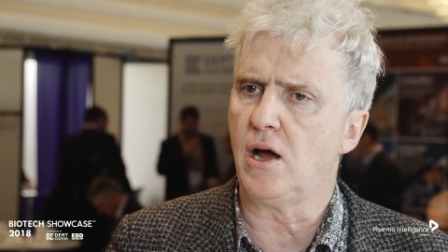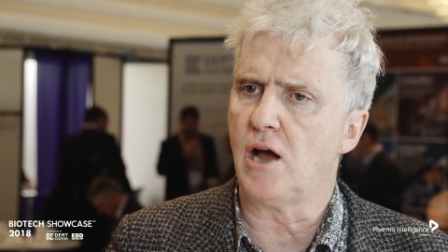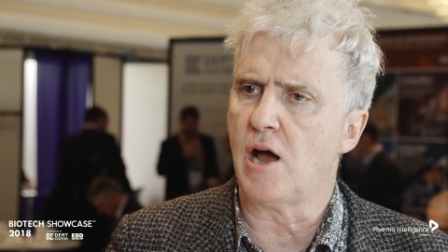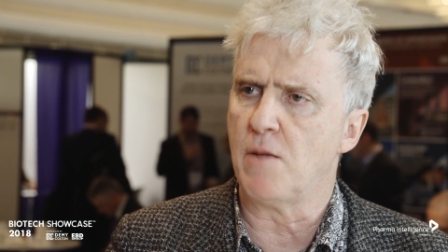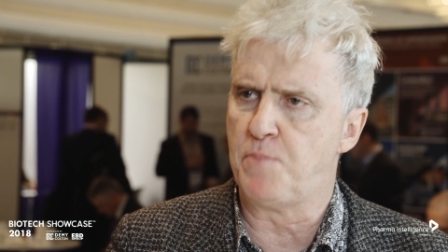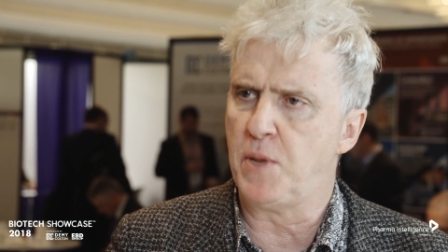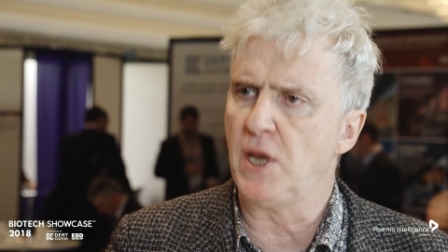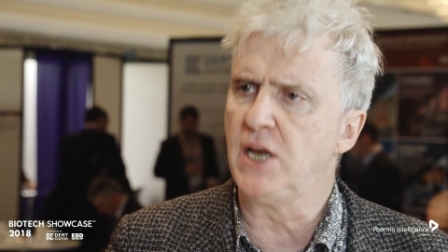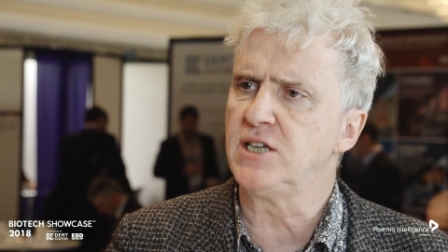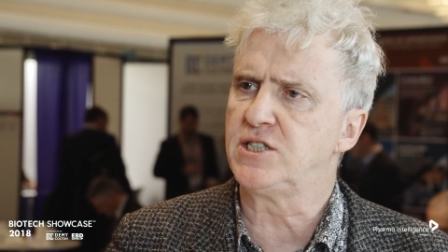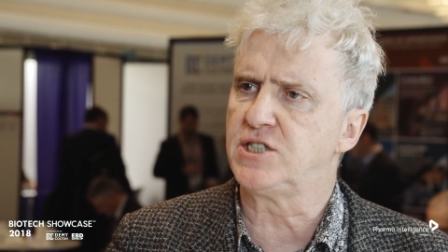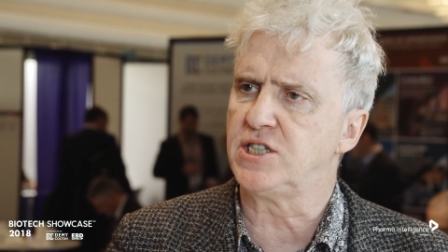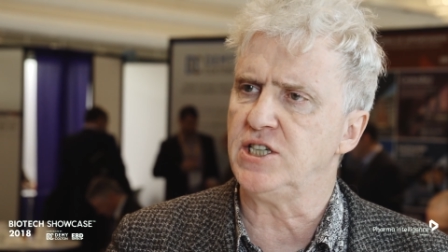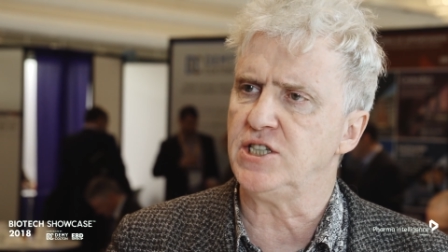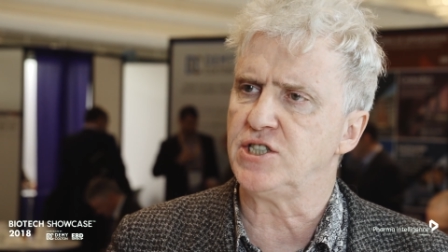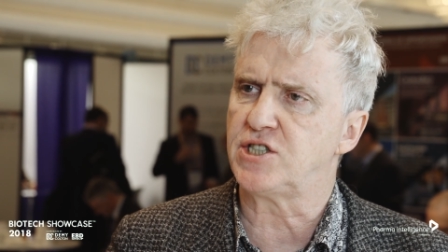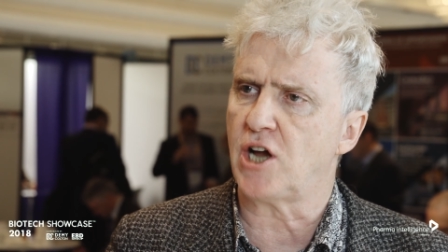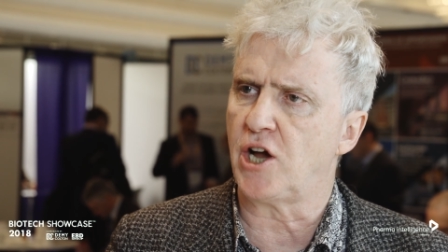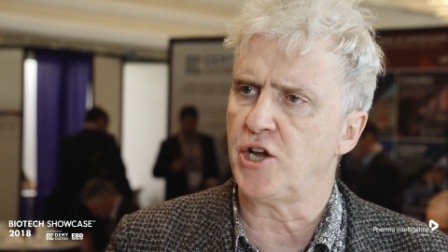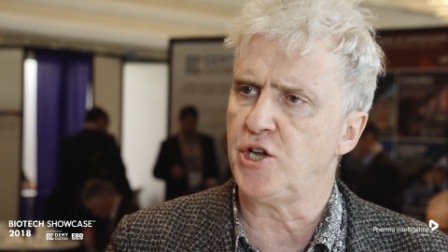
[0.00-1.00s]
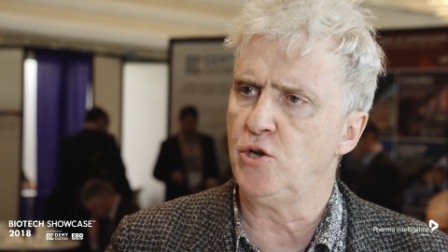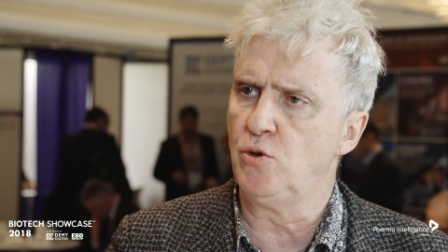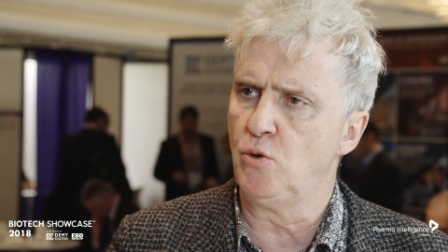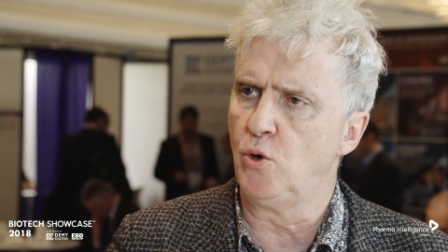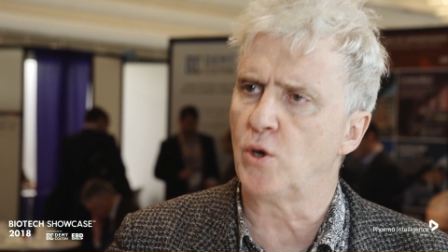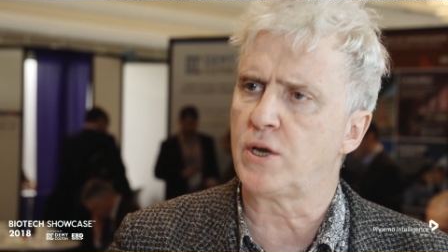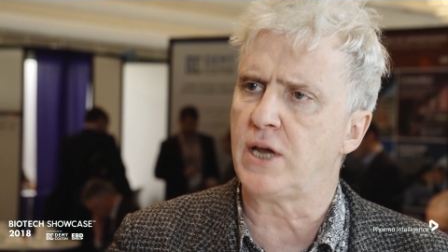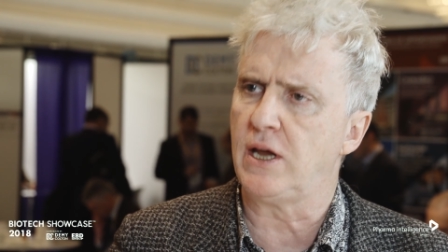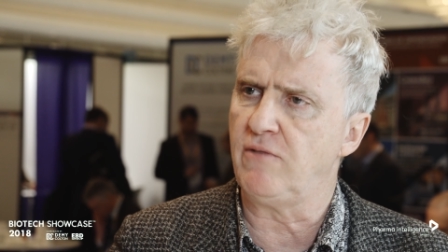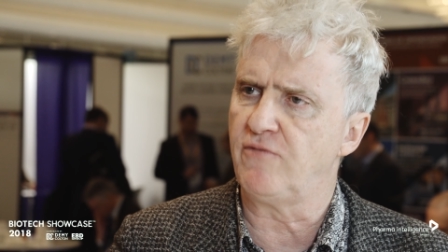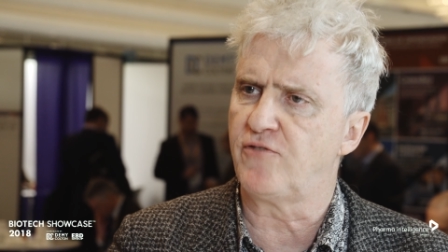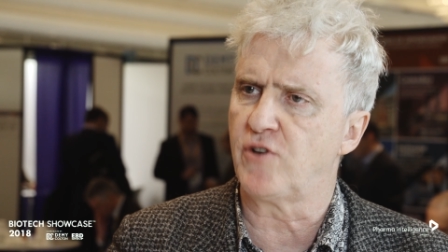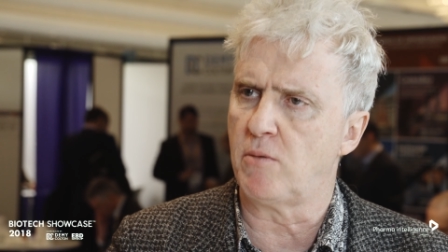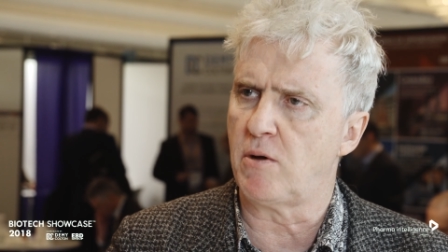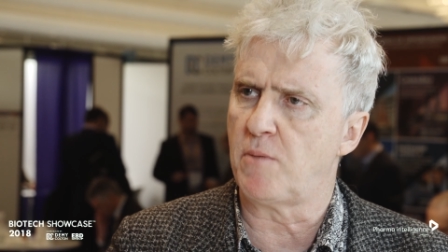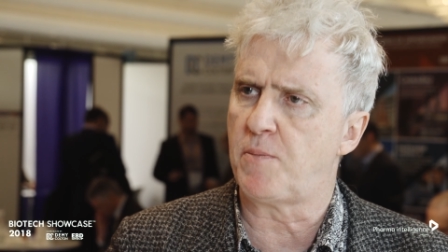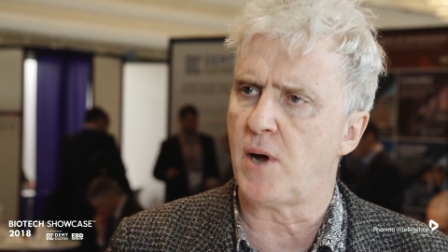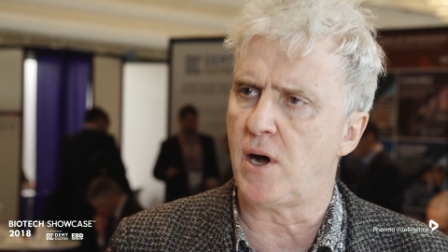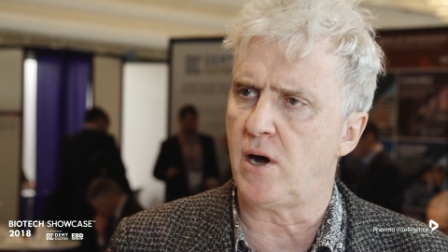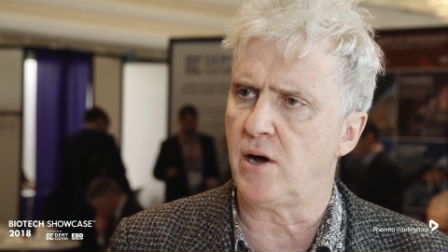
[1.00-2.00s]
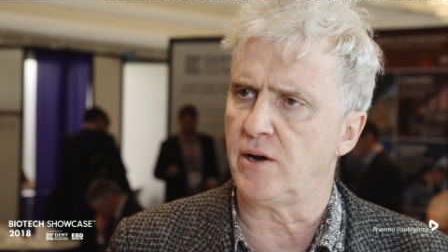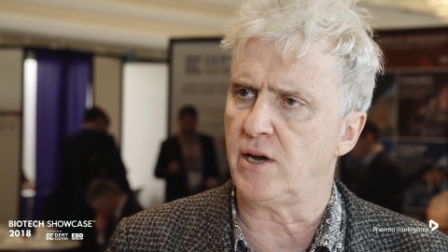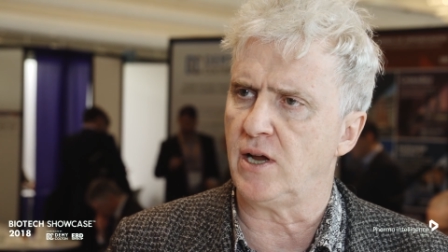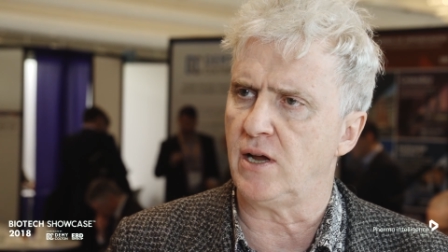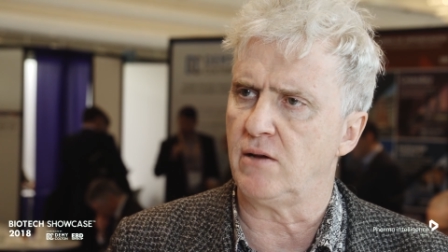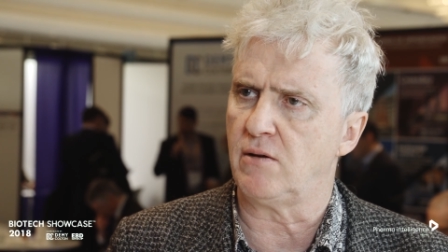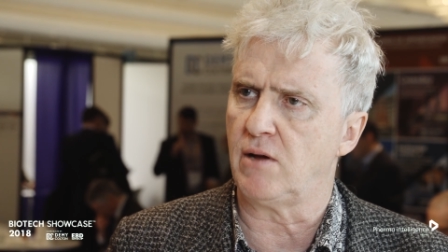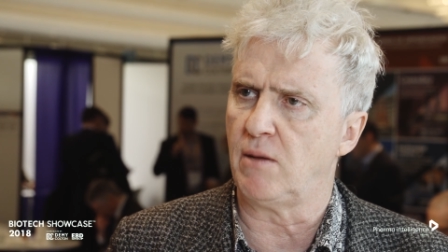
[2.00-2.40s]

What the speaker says: abilities are you looking from a partner?